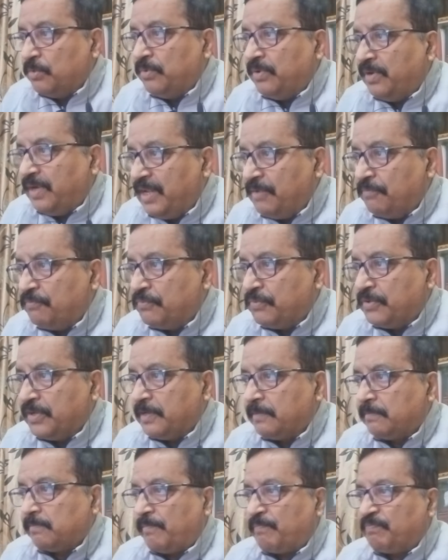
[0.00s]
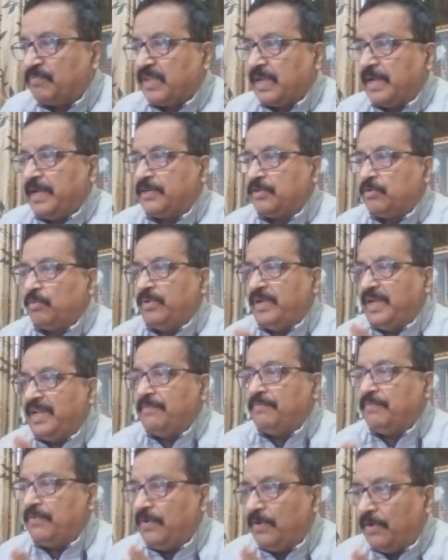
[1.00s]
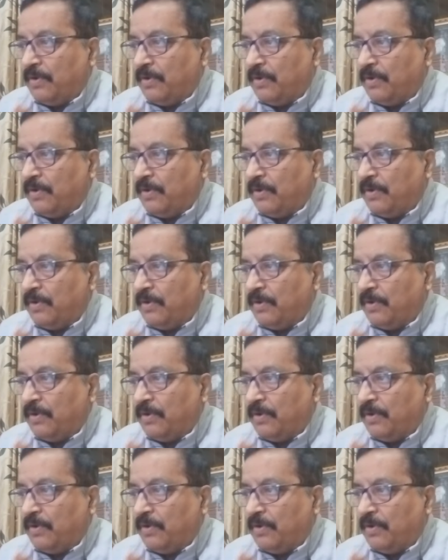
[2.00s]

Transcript: live